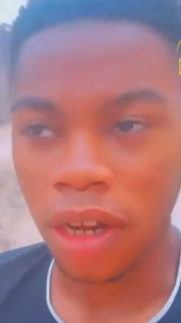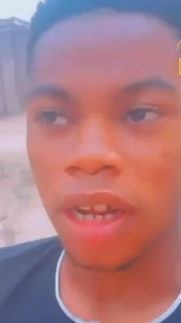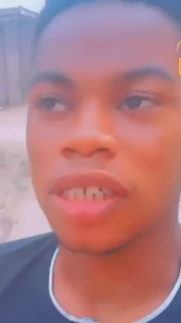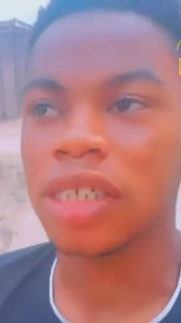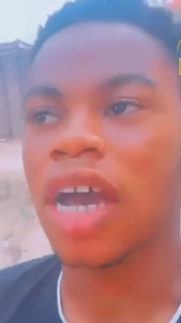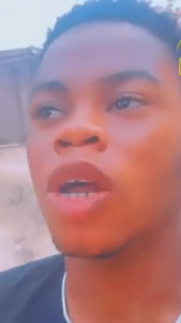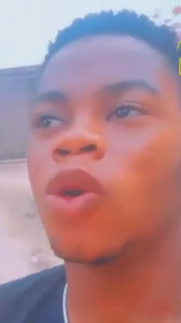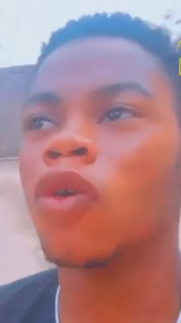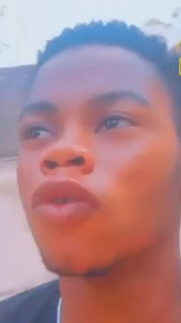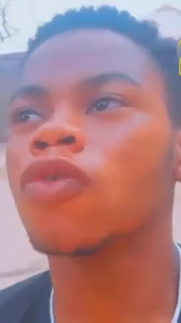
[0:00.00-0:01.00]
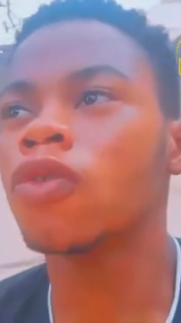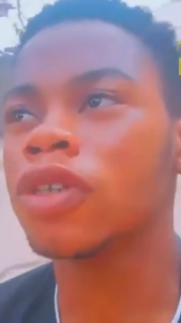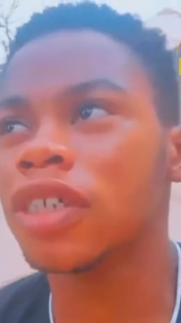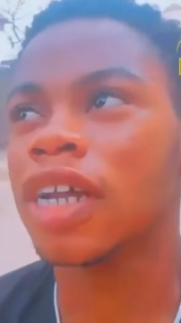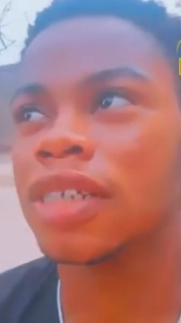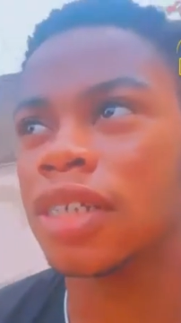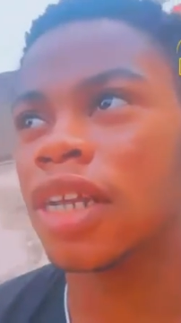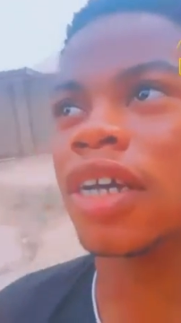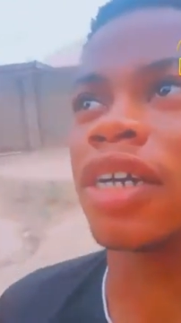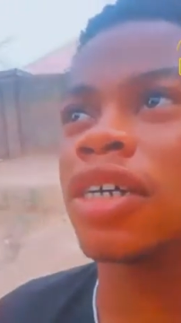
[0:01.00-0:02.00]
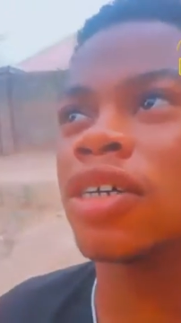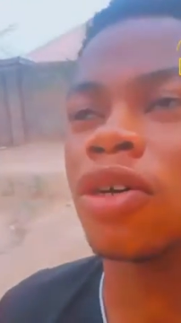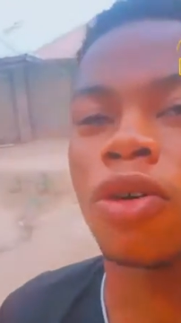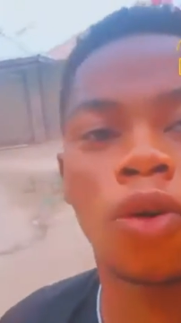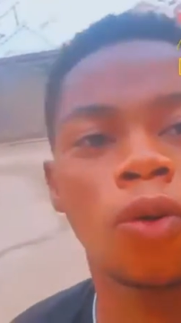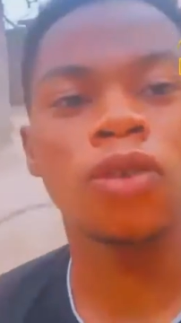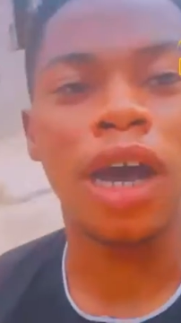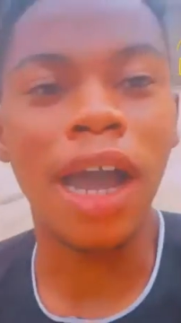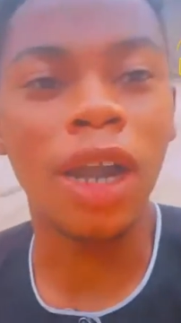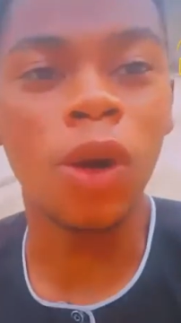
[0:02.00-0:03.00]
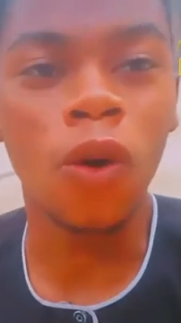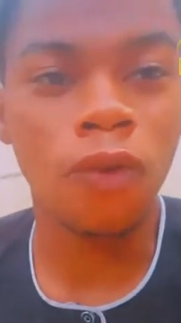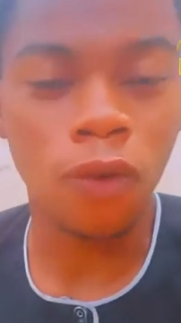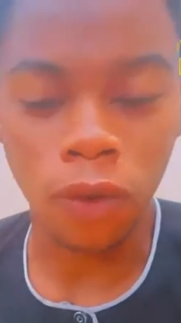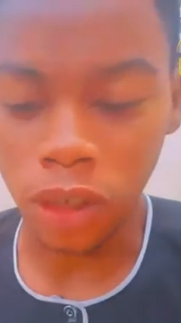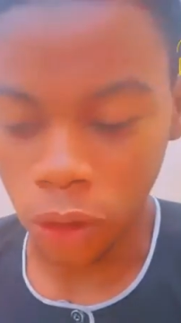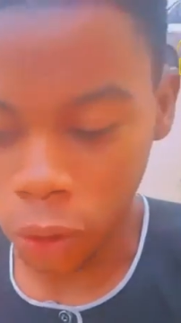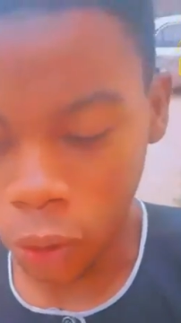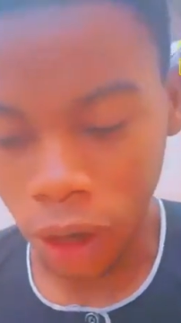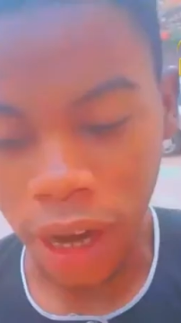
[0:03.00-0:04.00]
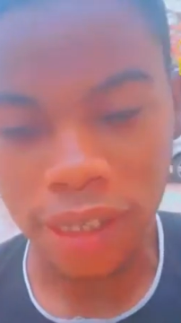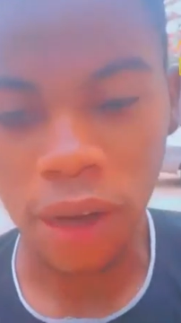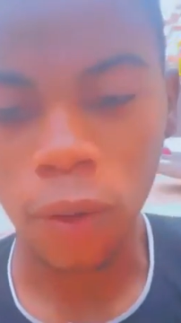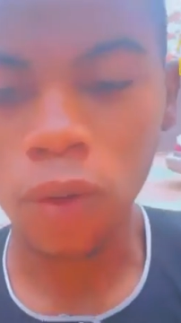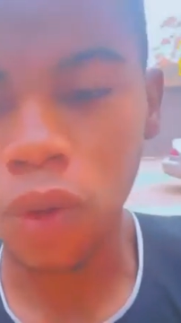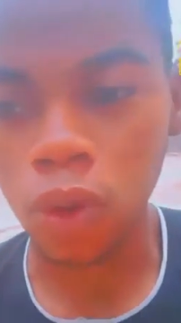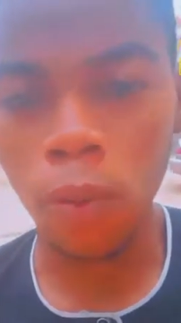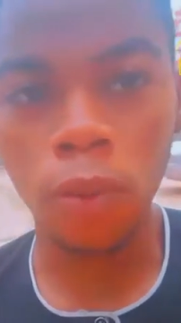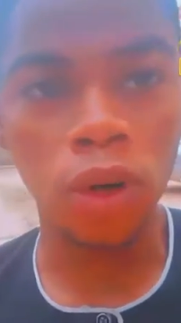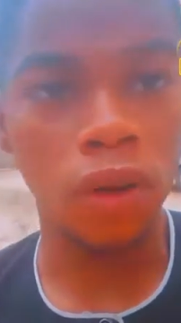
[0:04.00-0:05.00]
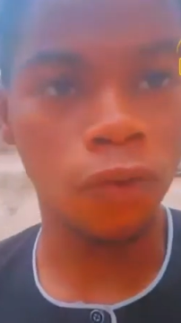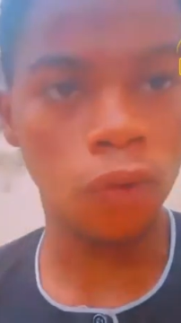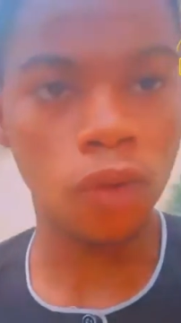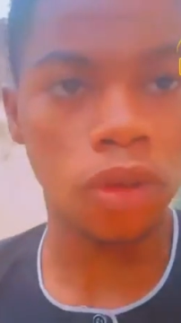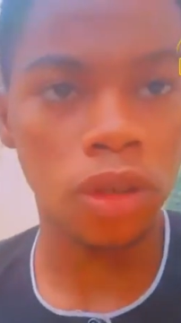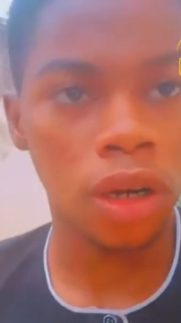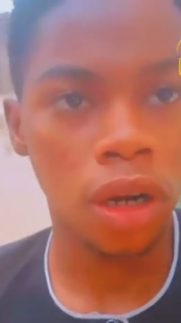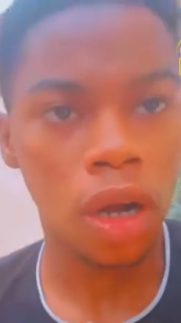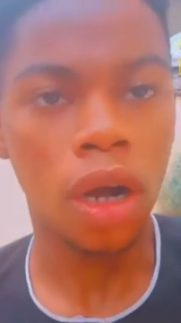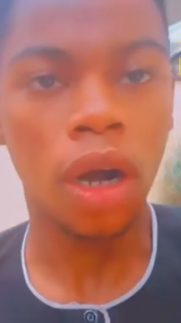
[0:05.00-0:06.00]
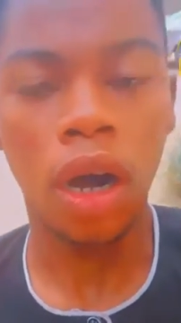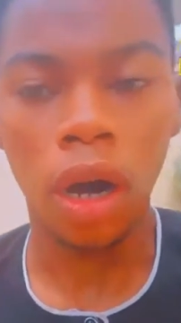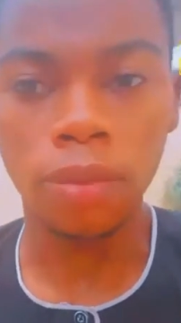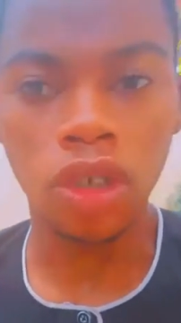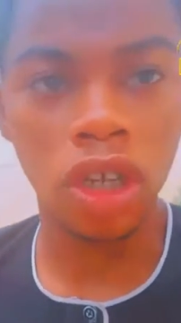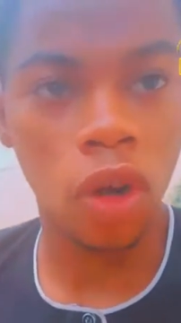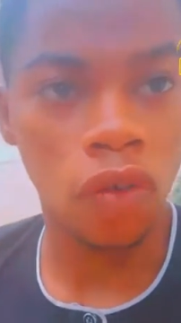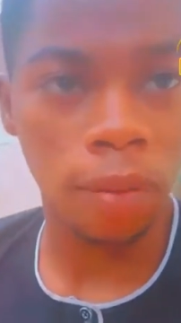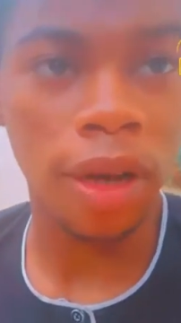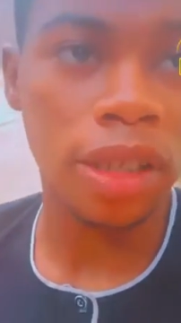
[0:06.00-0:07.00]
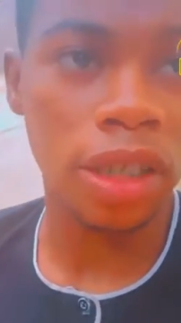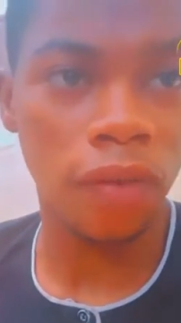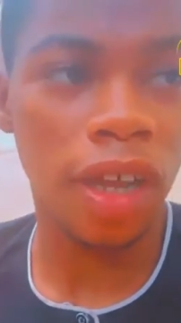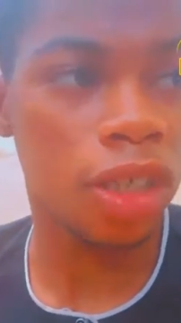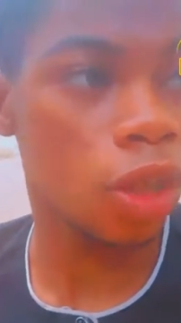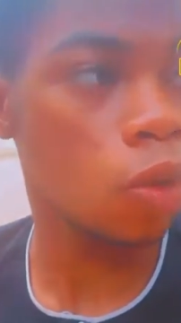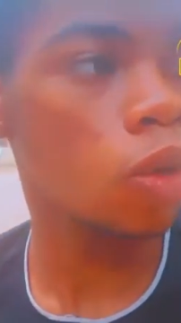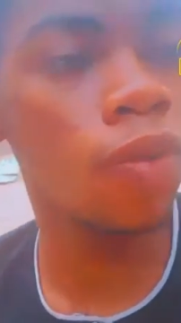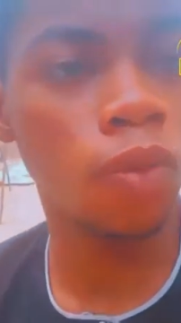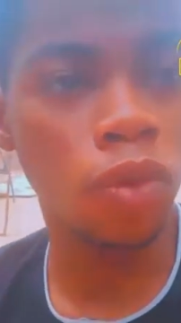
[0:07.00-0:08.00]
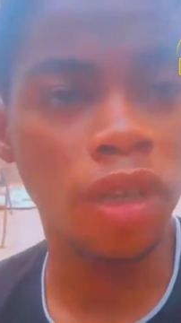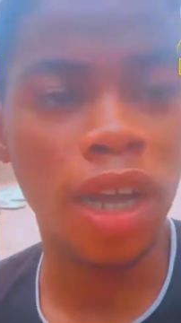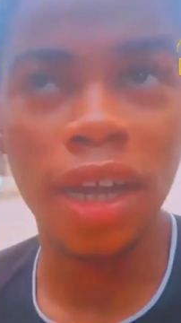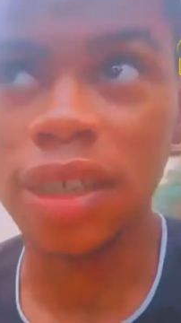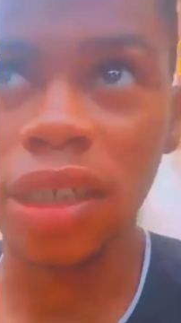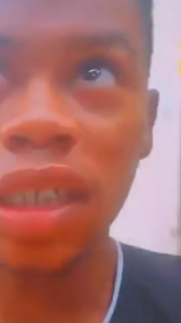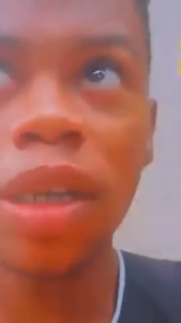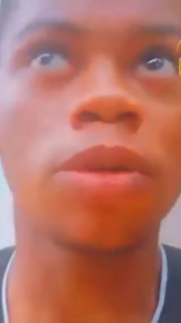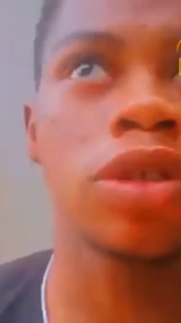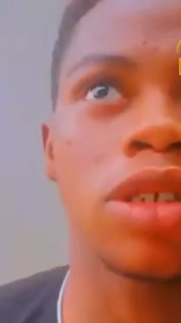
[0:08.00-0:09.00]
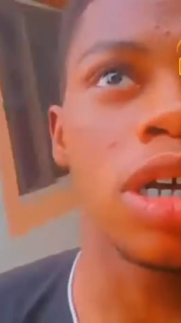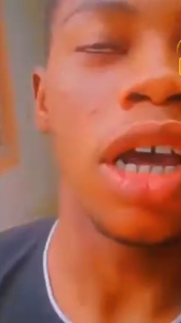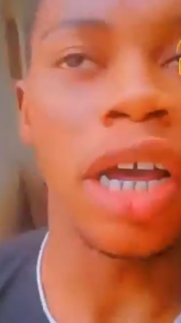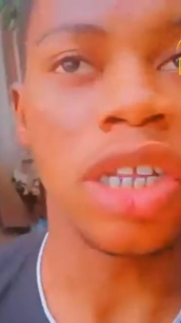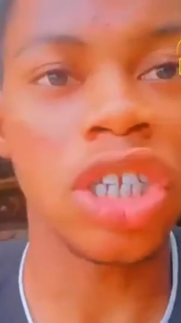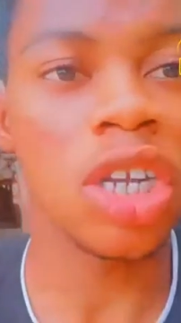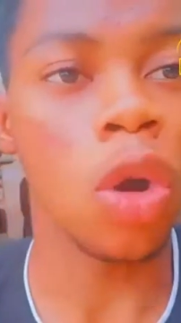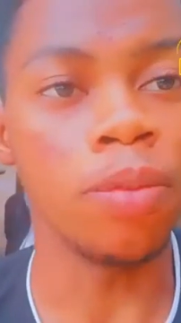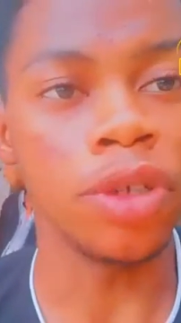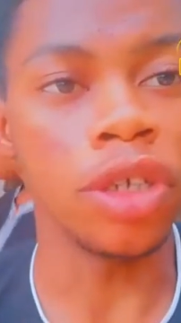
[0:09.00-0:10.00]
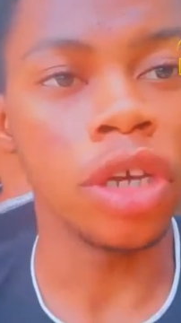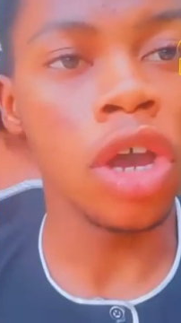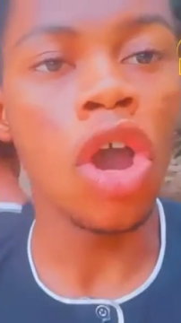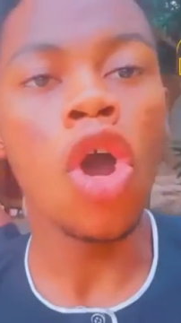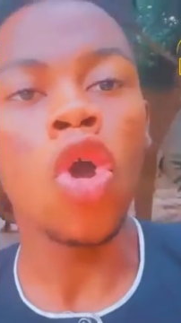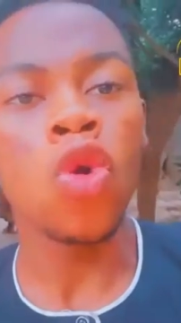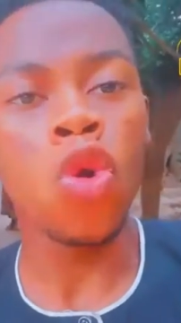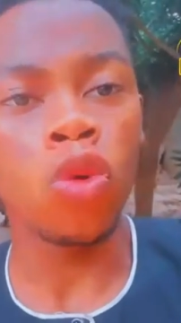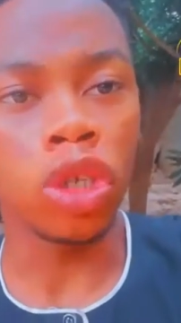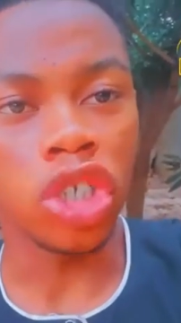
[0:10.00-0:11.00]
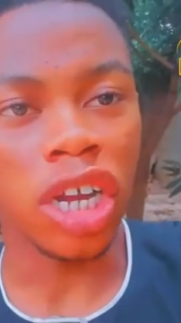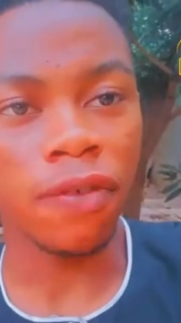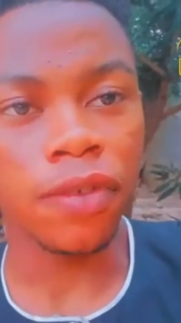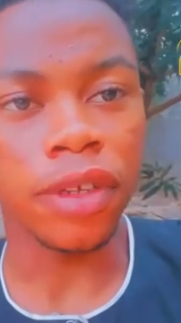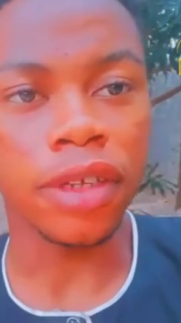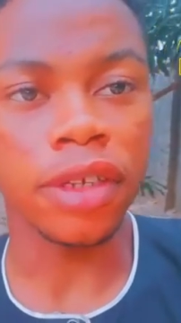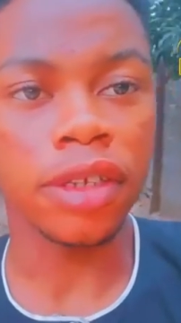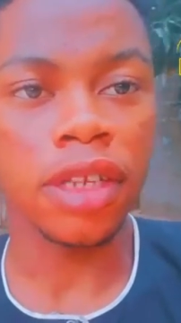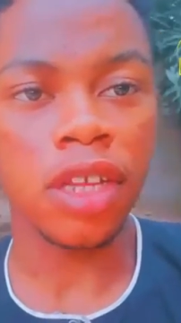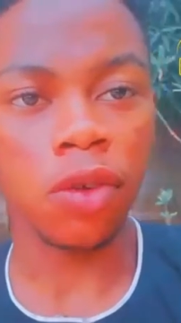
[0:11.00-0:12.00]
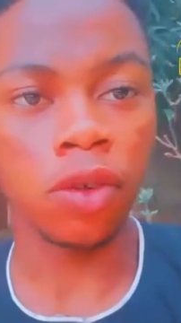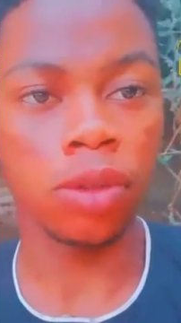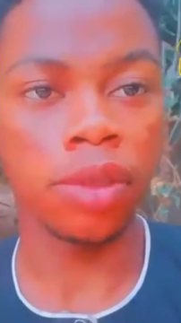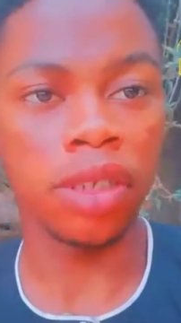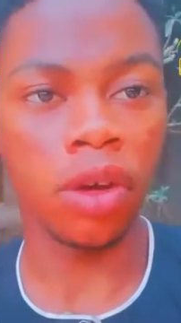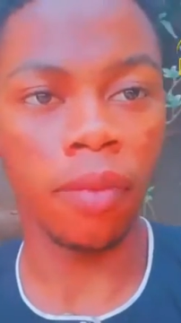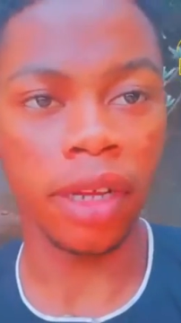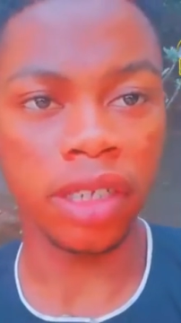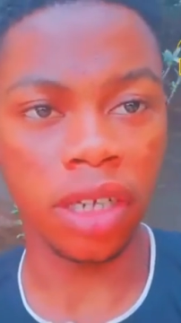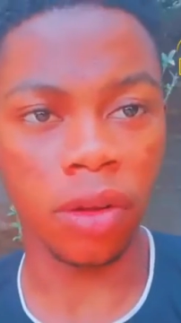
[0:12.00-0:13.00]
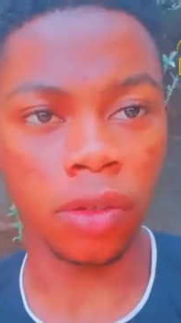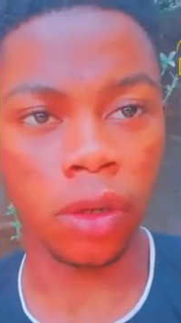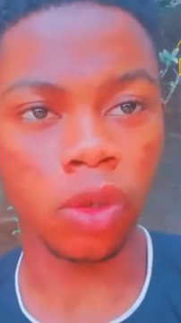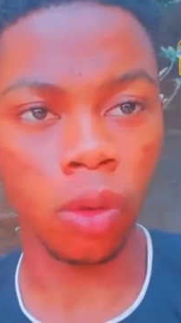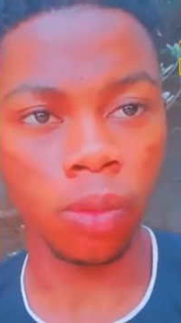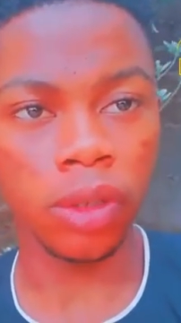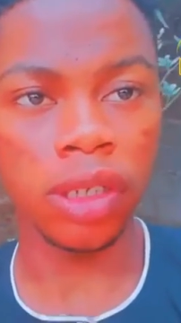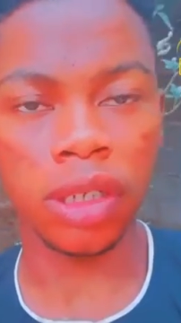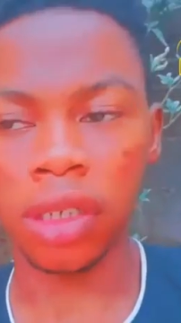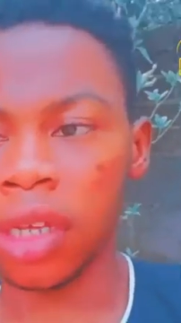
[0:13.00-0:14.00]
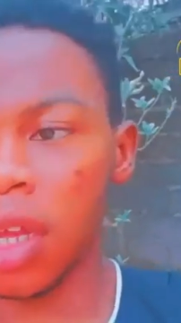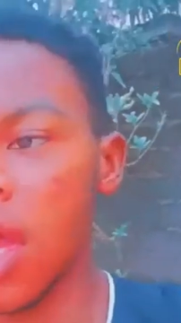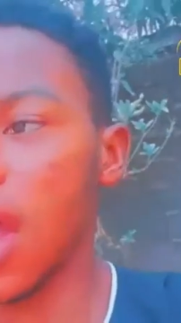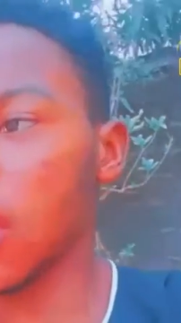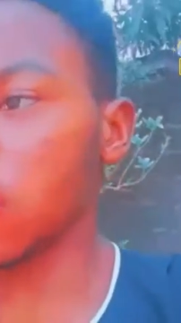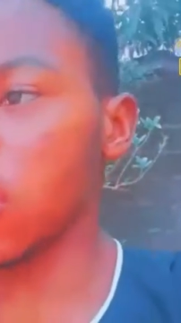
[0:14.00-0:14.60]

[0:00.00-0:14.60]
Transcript: as I love cooking, as in like God, I love cooking. So guys, I want to open a food channel for myself. That is a cooking, that is the name of the channel will be Cook with Jamvis. That's going to be the name of my channel. So I want to open it as soon